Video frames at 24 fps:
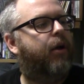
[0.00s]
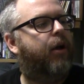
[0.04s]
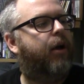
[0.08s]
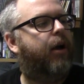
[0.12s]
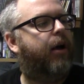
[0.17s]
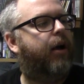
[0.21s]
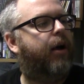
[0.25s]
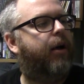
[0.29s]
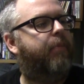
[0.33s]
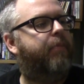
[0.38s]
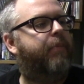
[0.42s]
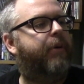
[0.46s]

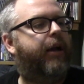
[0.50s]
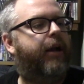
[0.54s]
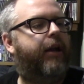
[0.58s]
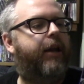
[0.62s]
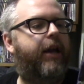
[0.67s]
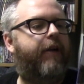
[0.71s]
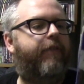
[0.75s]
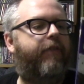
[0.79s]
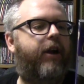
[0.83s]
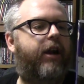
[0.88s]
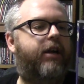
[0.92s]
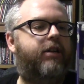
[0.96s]
Uh, but I
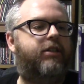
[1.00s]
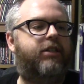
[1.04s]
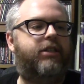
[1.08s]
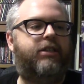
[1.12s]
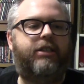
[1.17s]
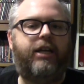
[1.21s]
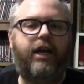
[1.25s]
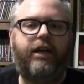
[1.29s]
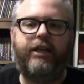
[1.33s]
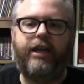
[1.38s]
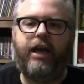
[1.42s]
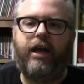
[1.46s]
never actually
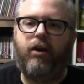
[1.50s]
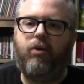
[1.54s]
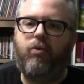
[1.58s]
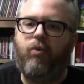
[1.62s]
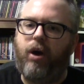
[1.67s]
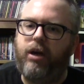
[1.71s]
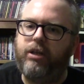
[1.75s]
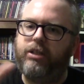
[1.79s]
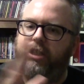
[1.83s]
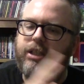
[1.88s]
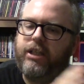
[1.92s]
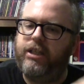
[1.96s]
sat down and
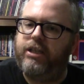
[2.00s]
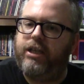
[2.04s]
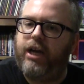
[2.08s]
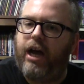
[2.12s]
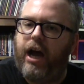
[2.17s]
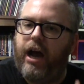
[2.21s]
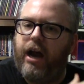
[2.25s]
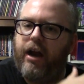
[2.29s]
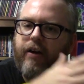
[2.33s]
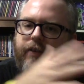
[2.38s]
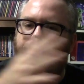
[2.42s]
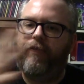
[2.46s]
watched the
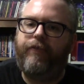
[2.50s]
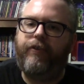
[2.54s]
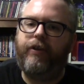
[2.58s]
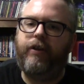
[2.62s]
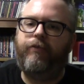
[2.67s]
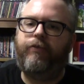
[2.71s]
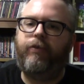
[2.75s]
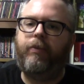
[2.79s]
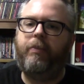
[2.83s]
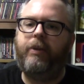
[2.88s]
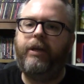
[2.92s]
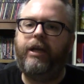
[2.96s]
entire
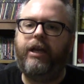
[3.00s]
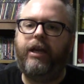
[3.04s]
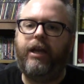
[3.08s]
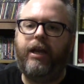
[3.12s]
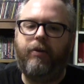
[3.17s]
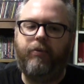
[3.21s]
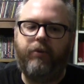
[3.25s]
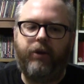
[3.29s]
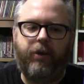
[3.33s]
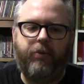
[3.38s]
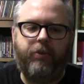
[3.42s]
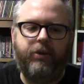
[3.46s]
film from beginning to
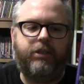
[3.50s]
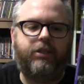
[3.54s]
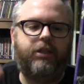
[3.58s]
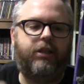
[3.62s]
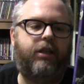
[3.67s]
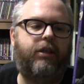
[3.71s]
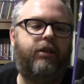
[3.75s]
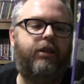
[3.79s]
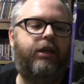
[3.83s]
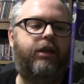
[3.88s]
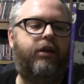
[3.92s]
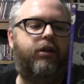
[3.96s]
end when I went to
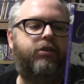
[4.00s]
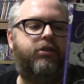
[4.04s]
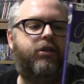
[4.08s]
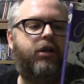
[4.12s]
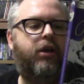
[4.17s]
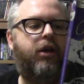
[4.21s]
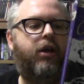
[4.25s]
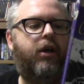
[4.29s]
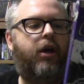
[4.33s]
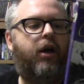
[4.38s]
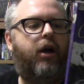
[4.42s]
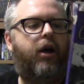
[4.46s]
the theaters
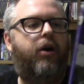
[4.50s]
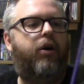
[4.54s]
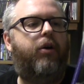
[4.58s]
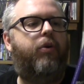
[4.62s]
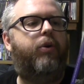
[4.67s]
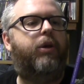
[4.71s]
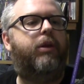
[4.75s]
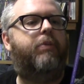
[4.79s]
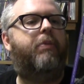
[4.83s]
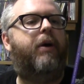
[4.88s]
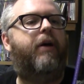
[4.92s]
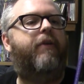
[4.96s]
uh,
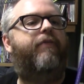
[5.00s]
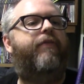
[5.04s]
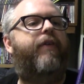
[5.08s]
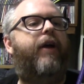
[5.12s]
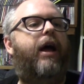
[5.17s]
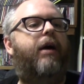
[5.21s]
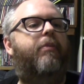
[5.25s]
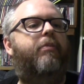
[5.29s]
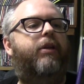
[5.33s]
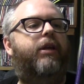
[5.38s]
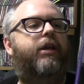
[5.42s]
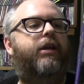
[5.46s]
with my
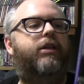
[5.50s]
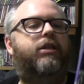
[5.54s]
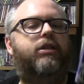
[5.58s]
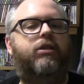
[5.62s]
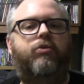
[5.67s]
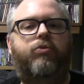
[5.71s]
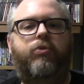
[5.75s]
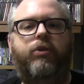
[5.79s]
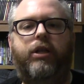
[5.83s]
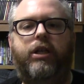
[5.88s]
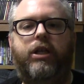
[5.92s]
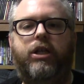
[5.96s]
family and
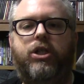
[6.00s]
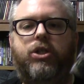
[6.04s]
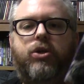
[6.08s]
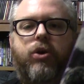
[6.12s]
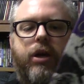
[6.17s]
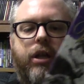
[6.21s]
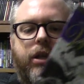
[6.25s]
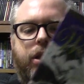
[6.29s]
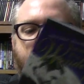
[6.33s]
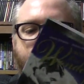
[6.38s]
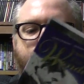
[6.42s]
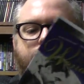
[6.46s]
just really
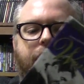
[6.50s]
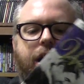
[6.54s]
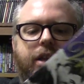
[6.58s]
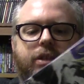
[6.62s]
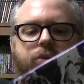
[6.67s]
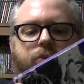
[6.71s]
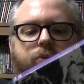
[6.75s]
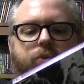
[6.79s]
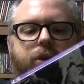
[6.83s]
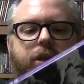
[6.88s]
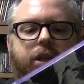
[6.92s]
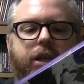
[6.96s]
enjoyed it. This one has
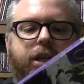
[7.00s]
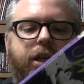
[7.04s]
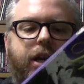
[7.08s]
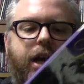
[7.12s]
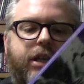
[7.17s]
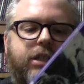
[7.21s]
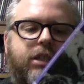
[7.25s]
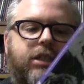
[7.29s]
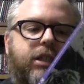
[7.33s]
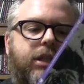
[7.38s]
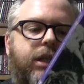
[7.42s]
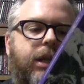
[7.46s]
a really
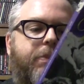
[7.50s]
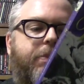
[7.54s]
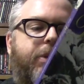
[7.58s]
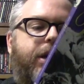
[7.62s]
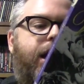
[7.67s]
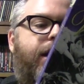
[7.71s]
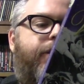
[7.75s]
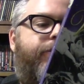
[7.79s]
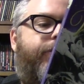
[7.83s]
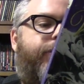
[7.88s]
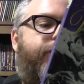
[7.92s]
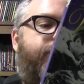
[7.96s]
nice slip
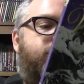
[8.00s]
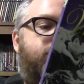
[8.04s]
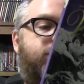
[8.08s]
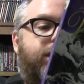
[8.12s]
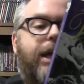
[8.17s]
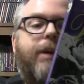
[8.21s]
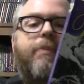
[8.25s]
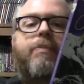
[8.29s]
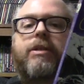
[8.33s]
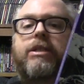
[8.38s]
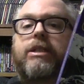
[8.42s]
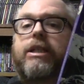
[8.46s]
cover.
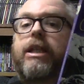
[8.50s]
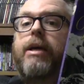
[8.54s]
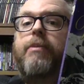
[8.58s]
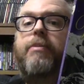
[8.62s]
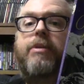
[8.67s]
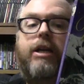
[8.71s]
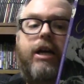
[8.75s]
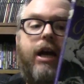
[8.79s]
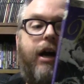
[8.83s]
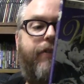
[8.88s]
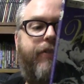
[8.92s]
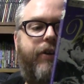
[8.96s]
Slip,
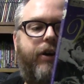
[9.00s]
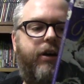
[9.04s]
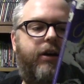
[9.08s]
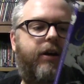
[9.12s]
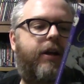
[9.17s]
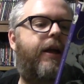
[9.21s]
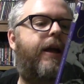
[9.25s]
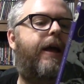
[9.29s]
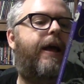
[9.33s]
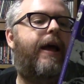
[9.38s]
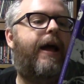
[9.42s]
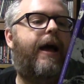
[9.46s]
slip cover.
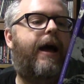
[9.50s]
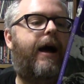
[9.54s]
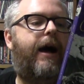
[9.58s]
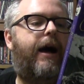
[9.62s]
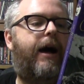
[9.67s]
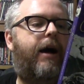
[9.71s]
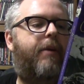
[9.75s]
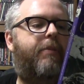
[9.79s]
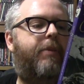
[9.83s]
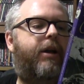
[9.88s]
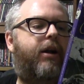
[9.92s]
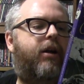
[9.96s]

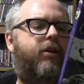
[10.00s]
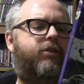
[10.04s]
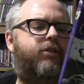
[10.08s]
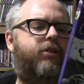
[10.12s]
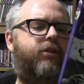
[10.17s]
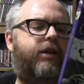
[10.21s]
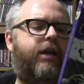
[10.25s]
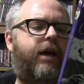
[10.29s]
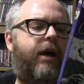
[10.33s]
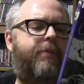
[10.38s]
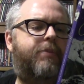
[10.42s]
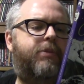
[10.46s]
Um, it
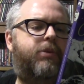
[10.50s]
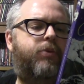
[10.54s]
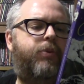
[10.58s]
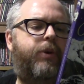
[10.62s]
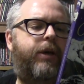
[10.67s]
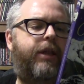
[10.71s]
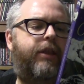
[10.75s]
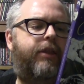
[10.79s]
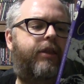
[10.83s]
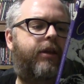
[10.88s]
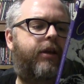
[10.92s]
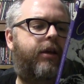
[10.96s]
also comes
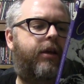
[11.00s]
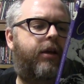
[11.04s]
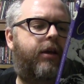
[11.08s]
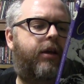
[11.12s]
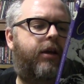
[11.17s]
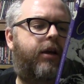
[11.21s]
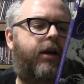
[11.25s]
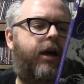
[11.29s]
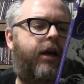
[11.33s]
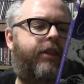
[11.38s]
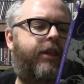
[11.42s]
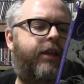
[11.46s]
with,
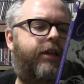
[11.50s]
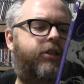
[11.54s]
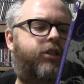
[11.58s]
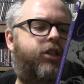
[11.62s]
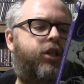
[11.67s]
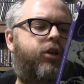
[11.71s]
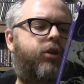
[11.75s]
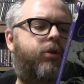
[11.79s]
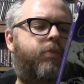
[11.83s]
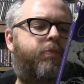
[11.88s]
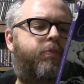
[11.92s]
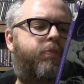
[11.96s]
I think,
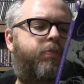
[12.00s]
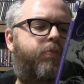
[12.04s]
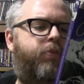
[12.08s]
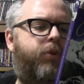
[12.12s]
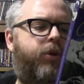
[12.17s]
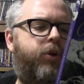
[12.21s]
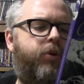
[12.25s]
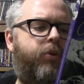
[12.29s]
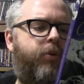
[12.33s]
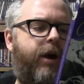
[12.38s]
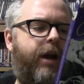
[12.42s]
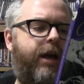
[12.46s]
two
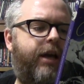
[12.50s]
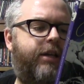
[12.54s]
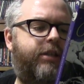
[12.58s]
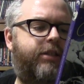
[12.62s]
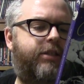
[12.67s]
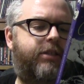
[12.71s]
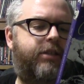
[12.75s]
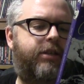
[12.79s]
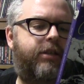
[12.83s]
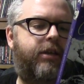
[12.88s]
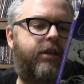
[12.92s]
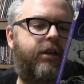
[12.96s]

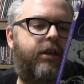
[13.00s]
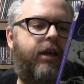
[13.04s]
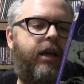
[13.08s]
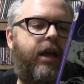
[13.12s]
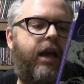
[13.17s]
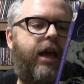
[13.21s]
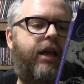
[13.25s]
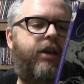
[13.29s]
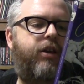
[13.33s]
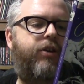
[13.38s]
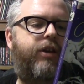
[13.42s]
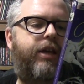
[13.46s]
Blu-rays,
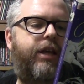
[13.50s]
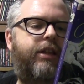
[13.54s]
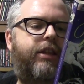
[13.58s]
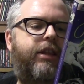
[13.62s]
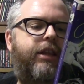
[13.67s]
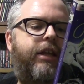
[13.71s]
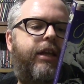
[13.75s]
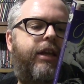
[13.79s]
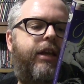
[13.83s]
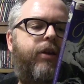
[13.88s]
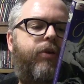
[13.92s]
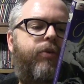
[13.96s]
and you get
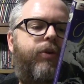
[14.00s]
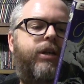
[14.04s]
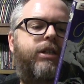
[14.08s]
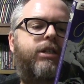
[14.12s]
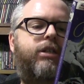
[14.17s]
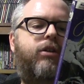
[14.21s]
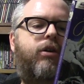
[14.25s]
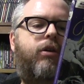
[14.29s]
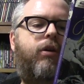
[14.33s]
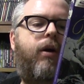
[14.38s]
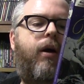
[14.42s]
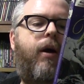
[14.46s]
the
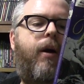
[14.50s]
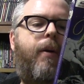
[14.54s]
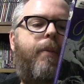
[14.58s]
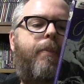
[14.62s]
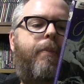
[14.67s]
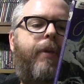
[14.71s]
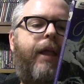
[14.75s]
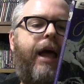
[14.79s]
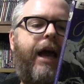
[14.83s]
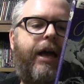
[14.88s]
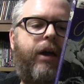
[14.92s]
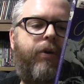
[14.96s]
original
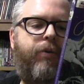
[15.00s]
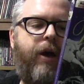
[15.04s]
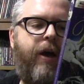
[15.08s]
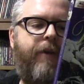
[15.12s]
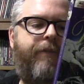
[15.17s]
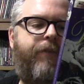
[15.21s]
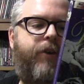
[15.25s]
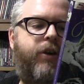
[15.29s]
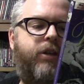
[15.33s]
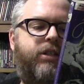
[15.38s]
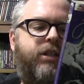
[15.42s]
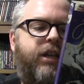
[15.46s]
black and
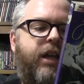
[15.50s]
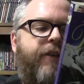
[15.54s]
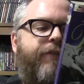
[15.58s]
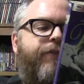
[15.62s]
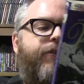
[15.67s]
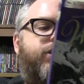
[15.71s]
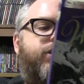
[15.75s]
white version, and